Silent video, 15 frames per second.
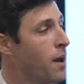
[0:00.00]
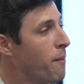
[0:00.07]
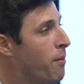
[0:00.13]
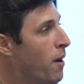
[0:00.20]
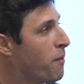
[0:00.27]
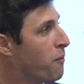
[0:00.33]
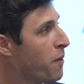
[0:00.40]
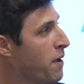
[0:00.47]

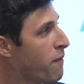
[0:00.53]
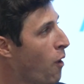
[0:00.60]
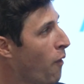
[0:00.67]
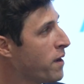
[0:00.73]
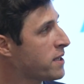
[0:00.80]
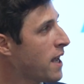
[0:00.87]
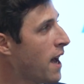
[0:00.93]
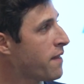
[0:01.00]
but we've
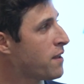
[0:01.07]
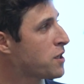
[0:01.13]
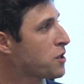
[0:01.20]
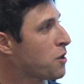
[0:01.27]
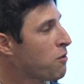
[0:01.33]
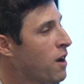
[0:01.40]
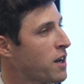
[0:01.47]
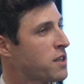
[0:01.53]
always had this
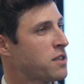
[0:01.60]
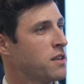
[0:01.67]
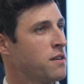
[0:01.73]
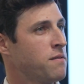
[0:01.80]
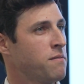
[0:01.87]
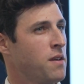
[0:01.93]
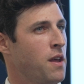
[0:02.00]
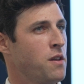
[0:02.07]
crux
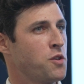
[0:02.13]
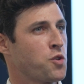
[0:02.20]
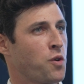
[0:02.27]
in